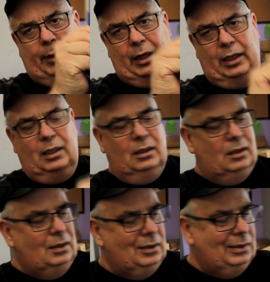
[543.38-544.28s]
body.
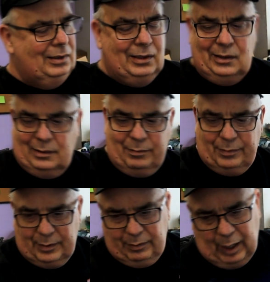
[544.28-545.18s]
The
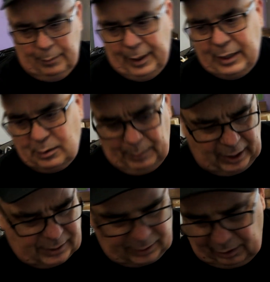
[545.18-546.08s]
valve body's a
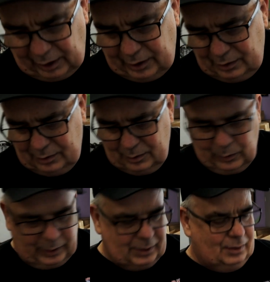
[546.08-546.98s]
monster, ain't it,
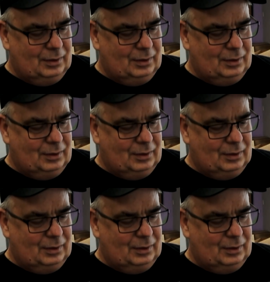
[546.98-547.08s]
Lucas?